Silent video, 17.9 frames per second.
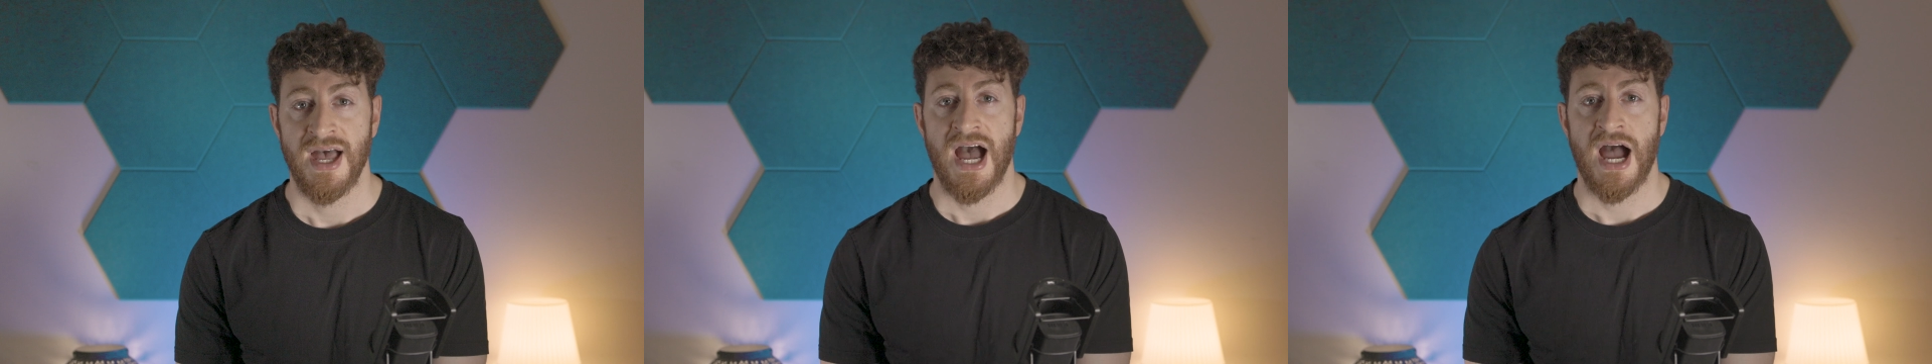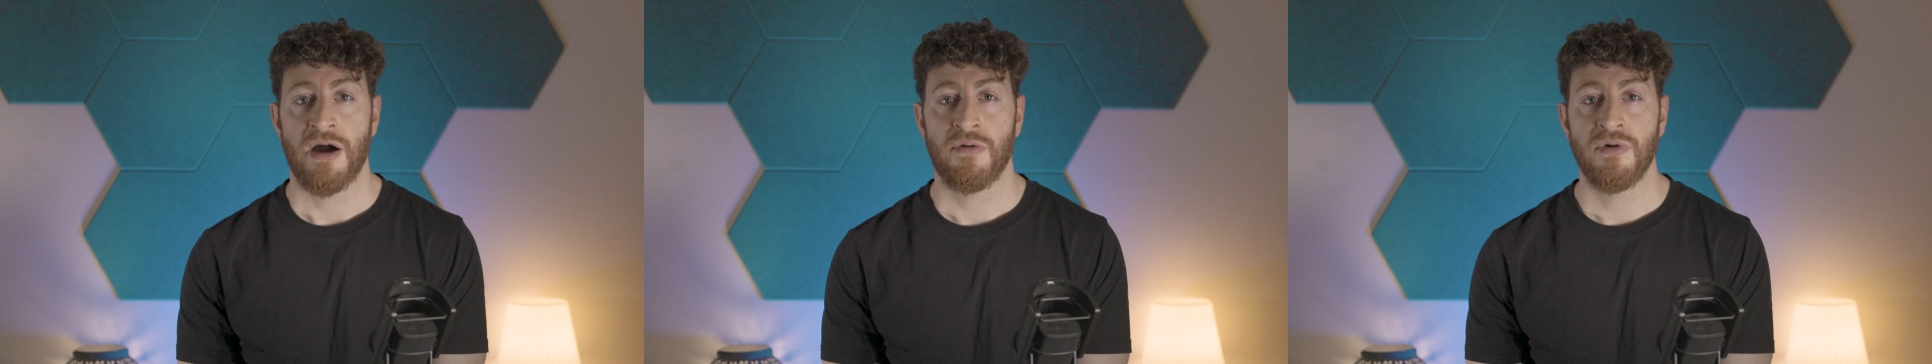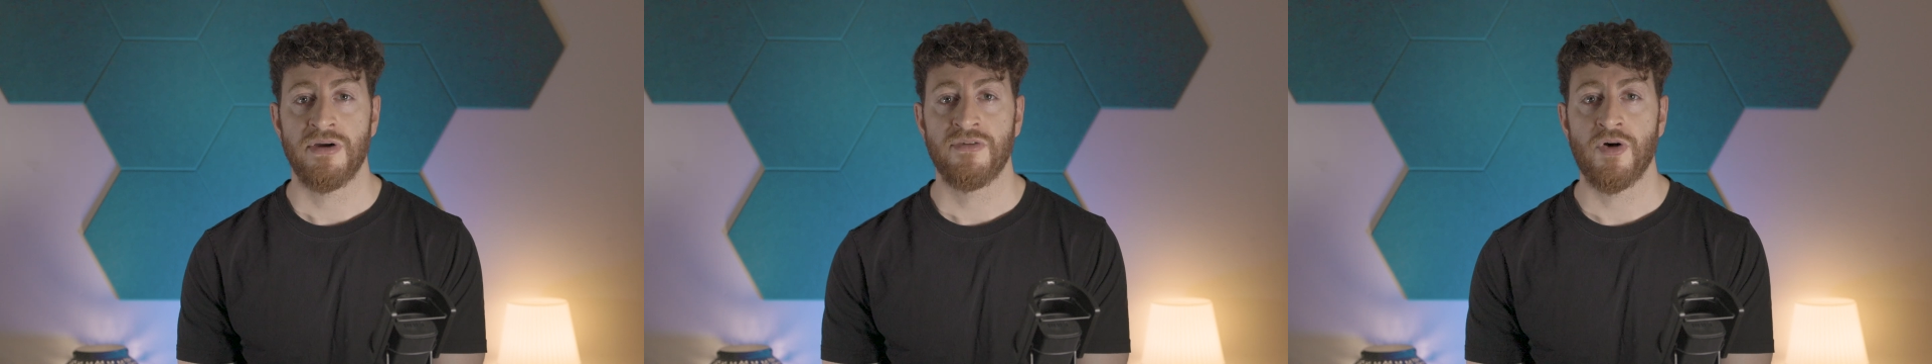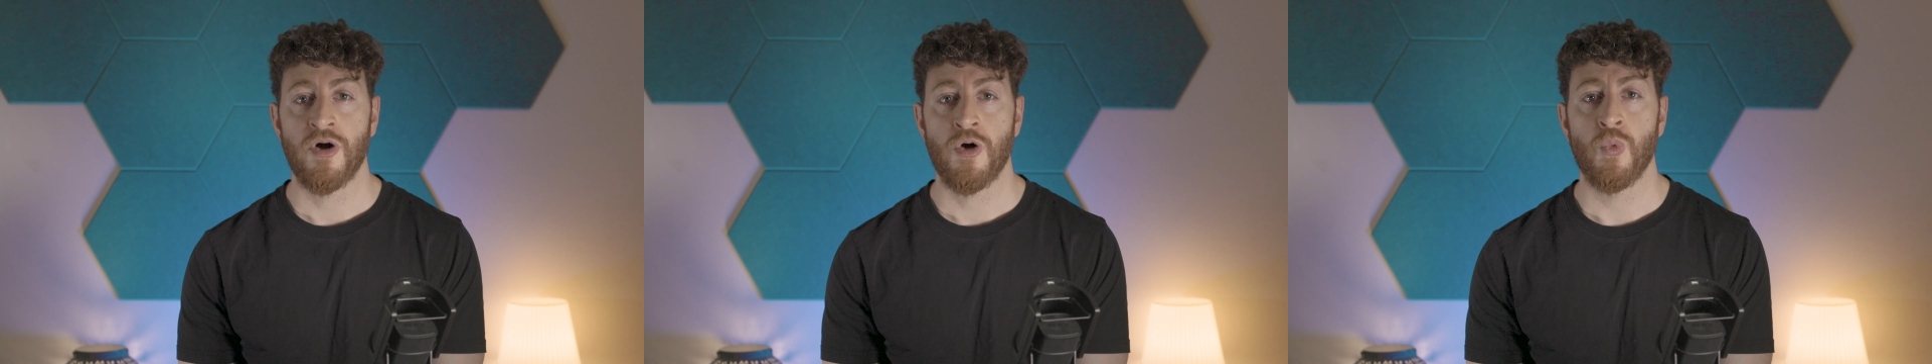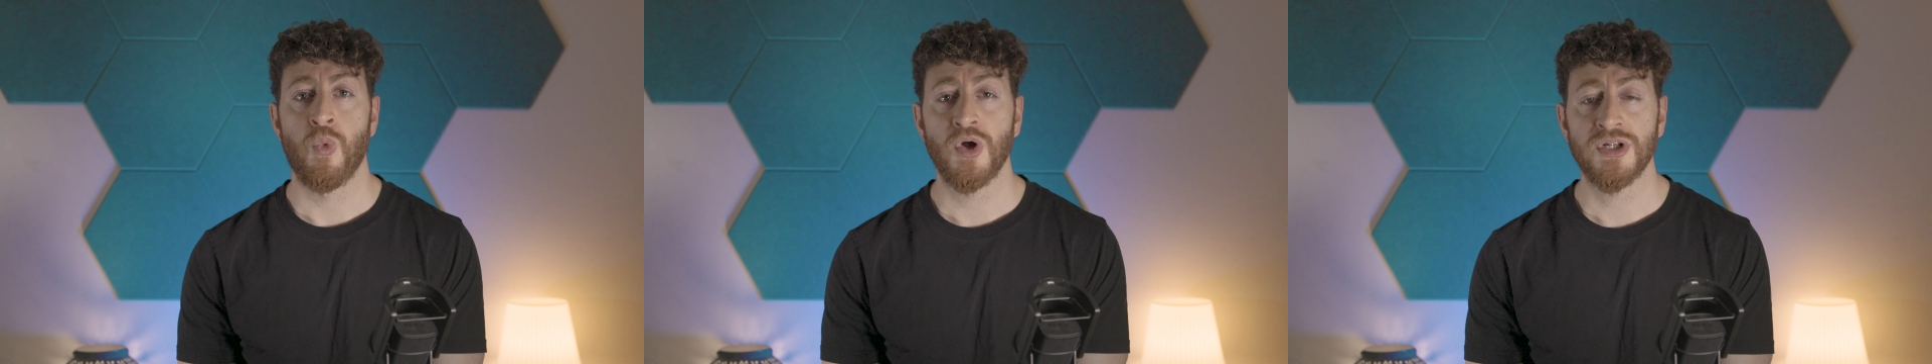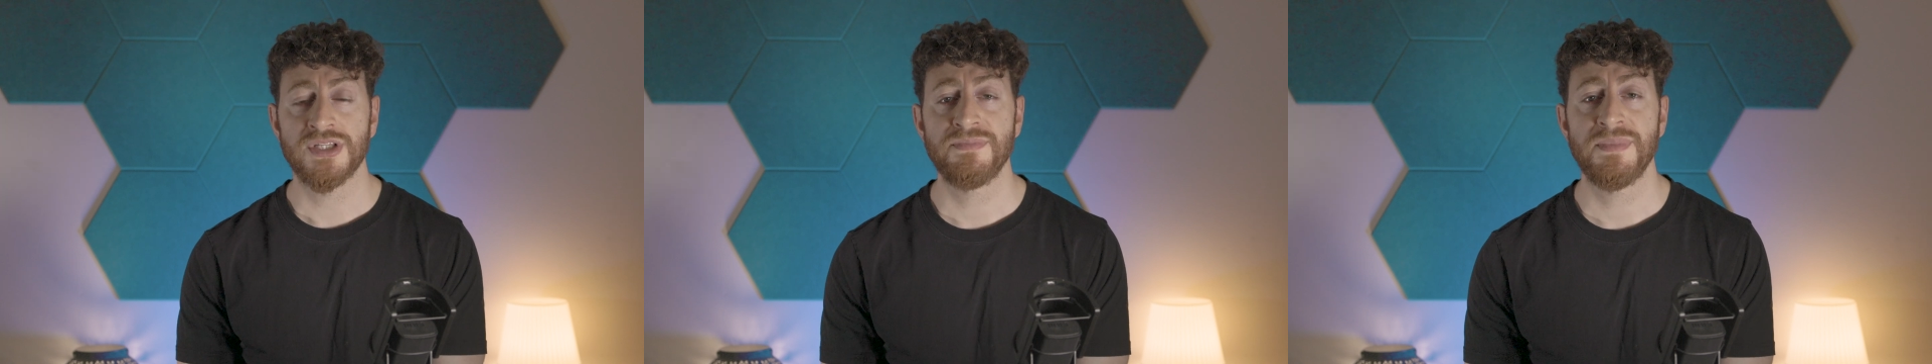However,
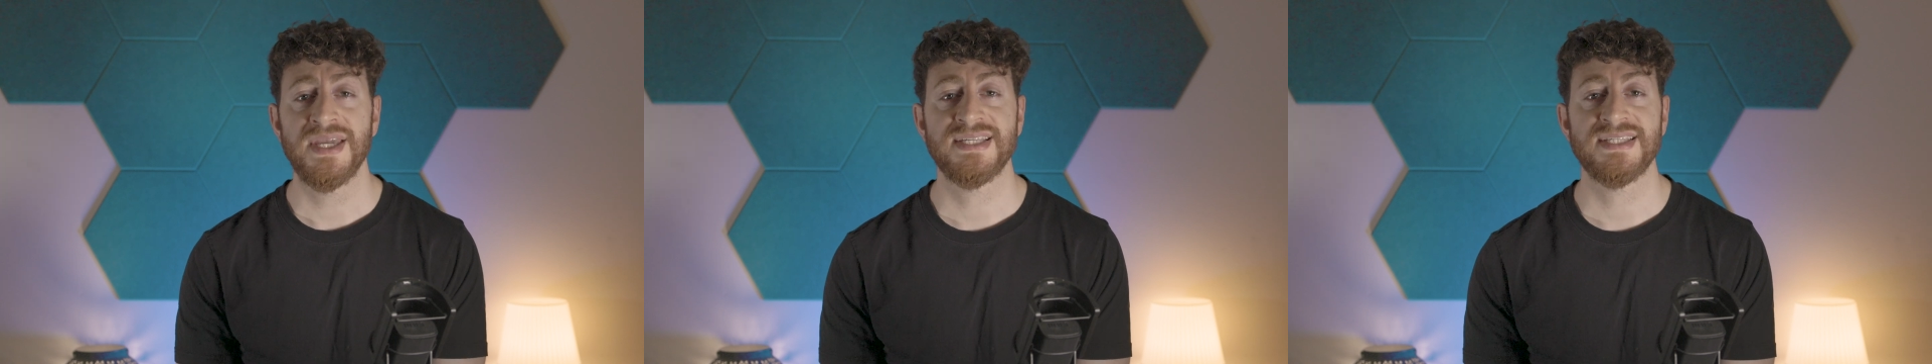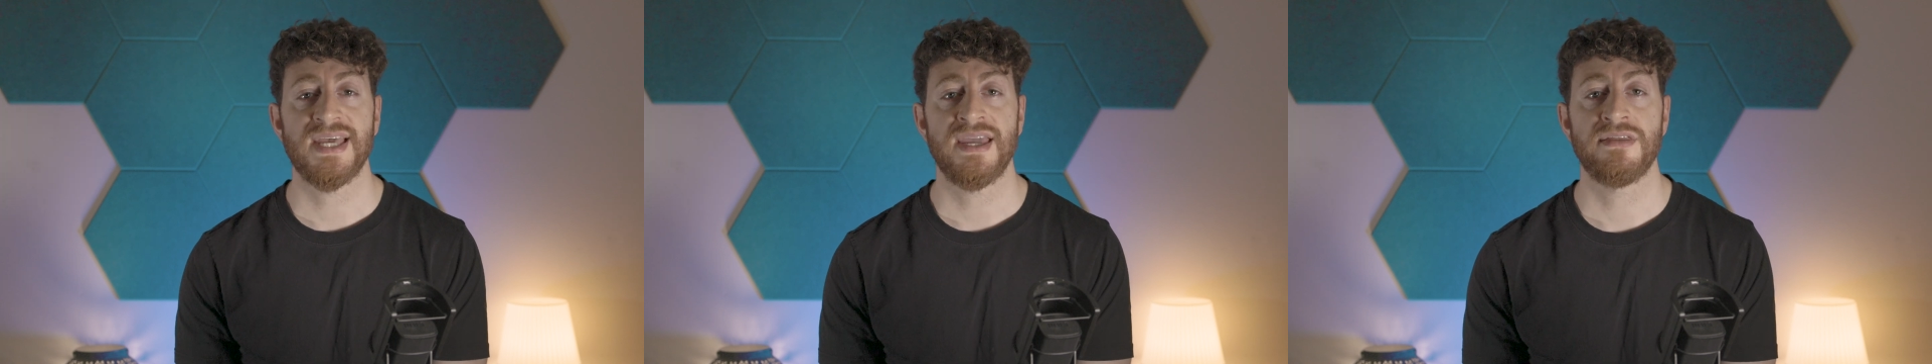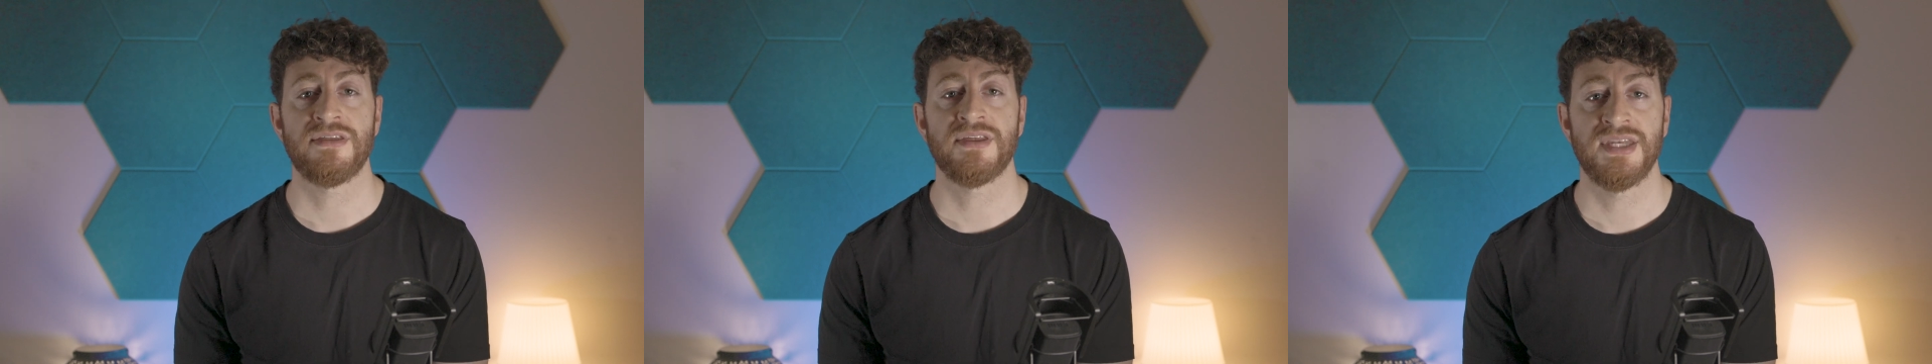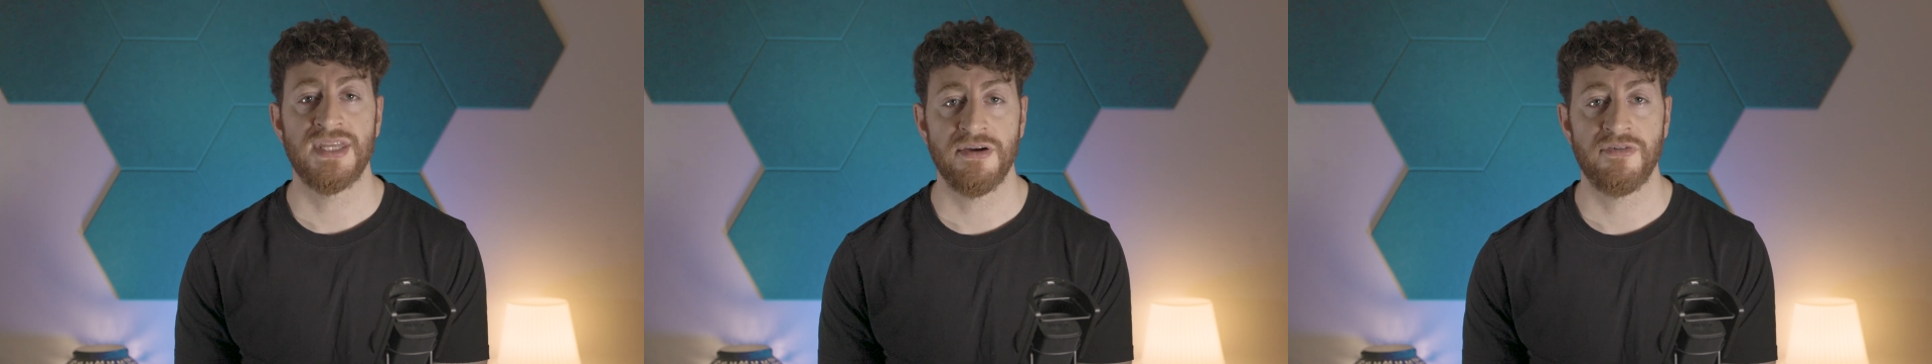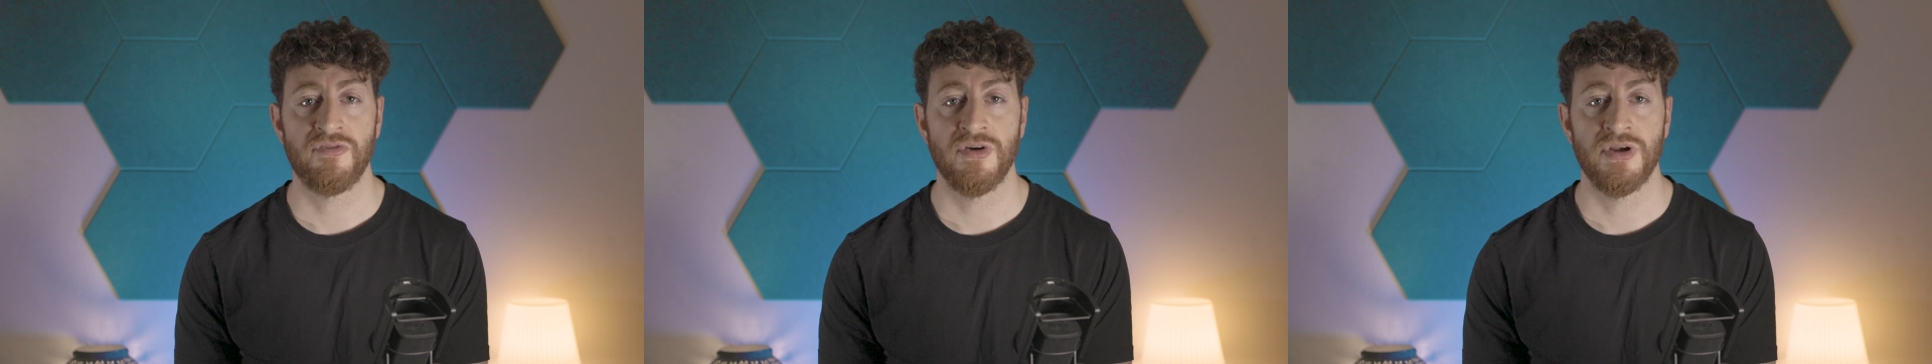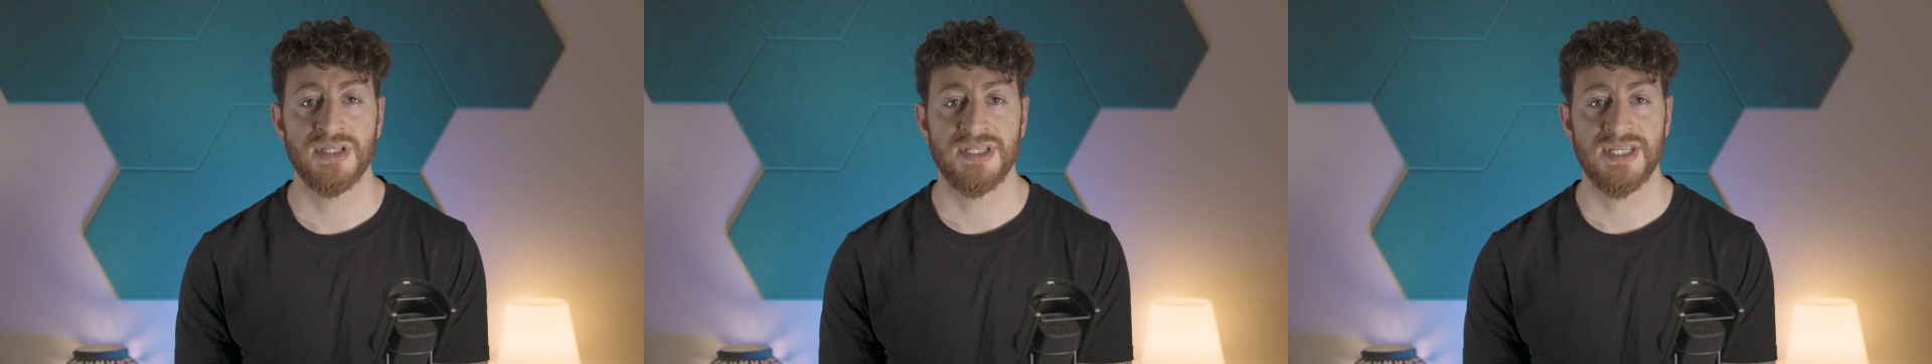what makes Aethir
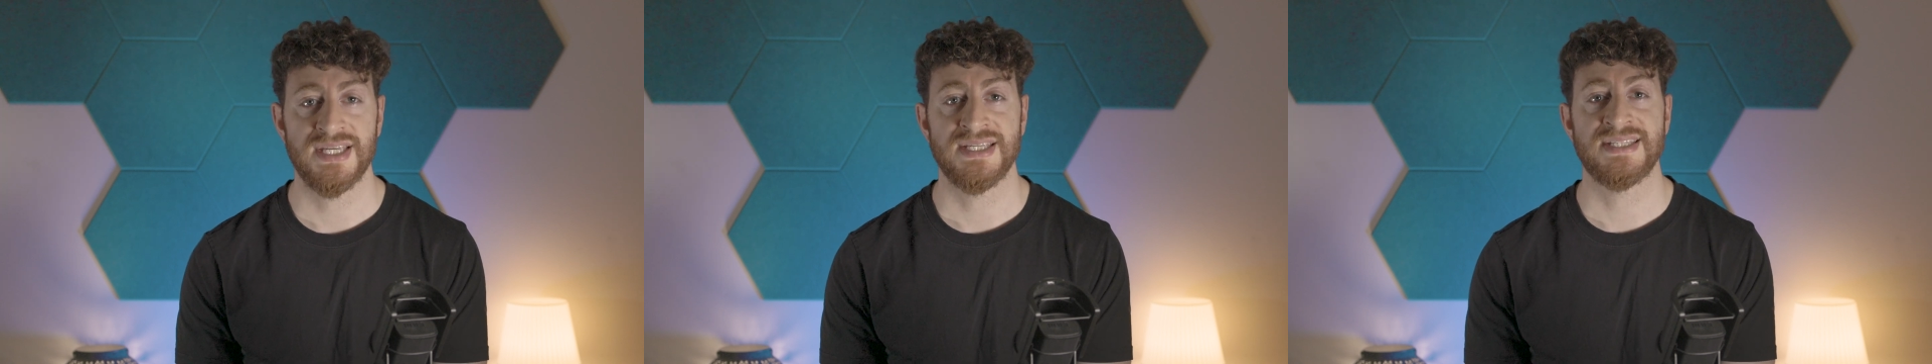different